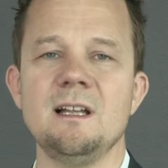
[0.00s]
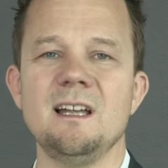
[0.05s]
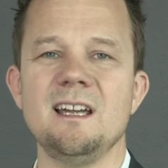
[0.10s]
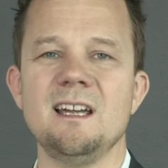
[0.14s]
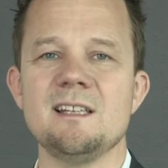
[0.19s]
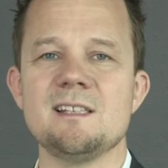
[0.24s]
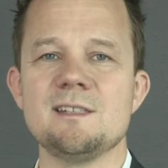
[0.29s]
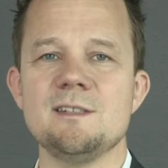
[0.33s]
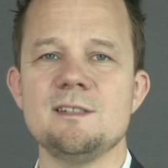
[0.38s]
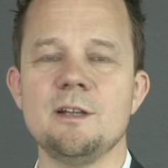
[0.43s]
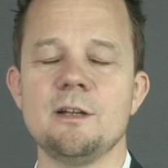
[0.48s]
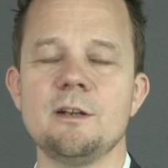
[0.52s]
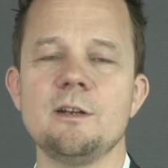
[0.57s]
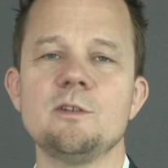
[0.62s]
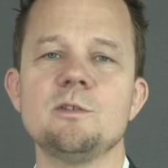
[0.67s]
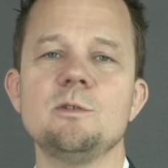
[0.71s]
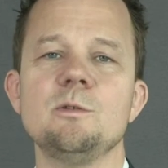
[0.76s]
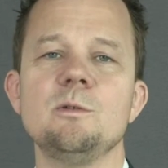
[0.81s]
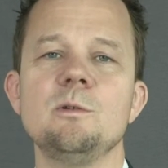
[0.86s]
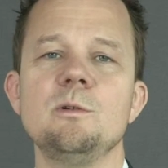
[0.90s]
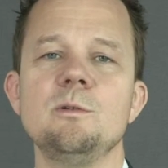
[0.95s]
It's not a
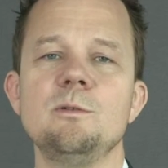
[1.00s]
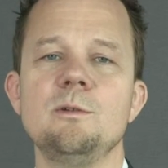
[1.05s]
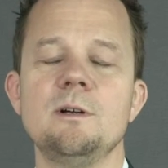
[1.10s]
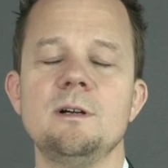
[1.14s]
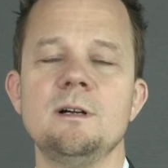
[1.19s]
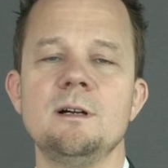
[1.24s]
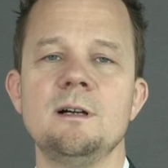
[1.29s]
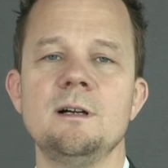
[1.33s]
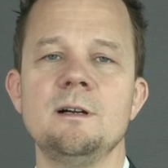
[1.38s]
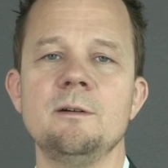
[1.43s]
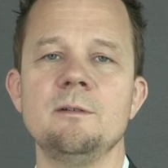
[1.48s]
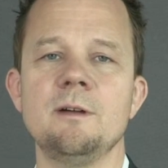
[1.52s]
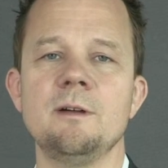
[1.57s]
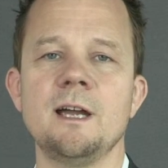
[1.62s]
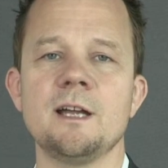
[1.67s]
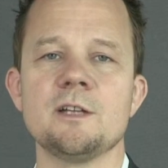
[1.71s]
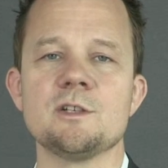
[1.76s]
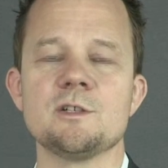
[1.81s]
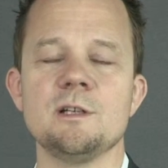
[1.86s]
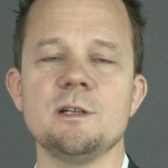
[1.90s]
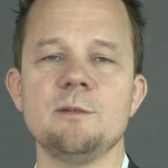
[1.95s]
tool
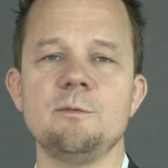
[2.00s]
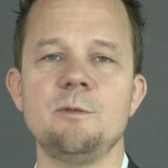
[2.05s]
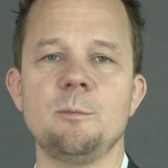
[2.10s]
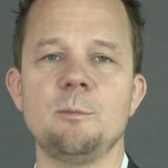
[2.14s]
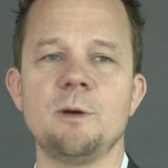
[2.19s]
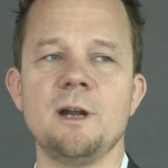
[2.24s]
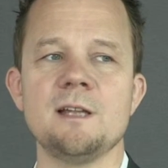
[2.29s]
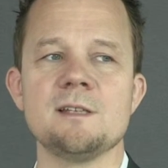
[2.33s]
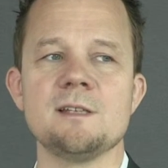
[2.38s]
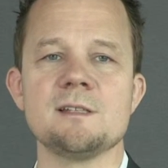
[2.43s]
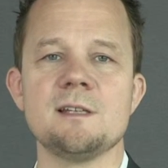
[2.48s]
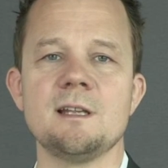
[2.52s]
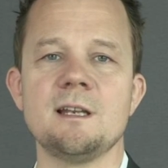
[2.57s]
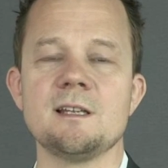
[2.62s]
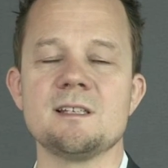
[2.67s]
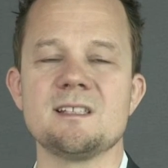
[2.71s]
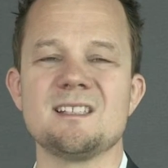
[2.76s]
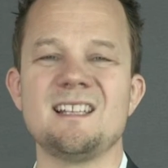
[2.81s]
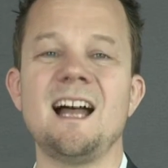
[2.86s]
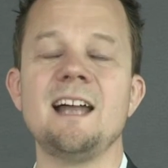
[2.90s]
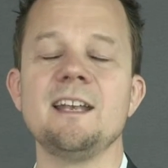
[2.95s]
actually for brands that are
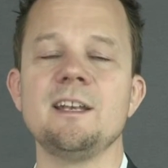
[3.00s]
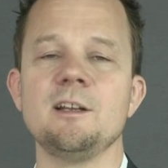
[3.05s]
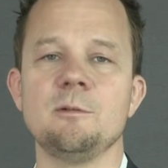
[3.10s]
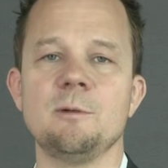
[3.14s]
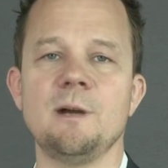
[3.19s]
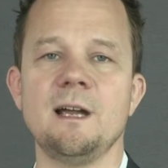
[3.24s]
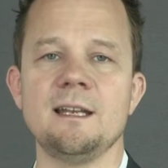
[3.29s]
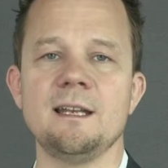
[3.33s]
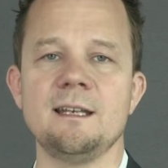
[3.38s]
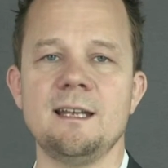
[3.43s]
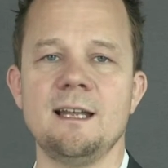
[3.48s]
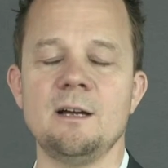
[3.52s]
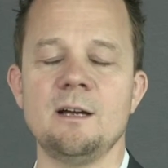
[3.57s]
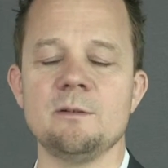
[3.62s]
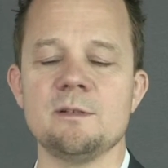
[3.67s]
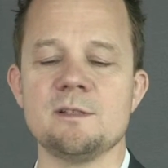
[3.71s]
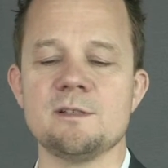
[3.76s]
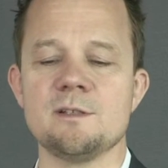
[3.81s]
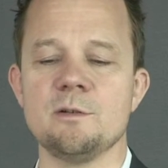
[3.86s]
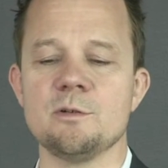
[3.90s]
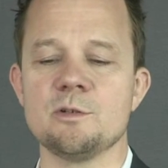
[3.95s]
starting right now in
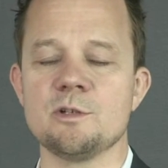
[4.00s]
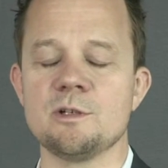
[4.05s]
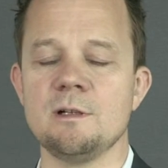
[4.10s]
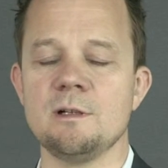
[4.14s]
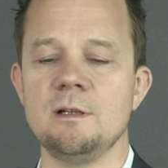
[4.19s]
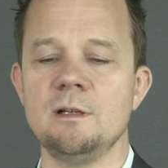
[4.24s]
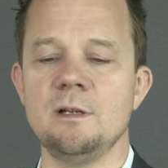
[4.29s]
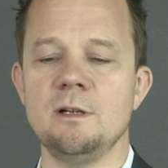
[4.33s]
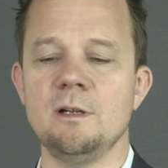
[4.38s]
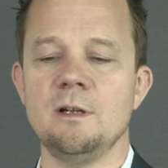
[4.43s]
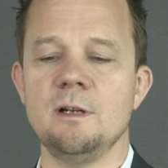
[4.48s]
social.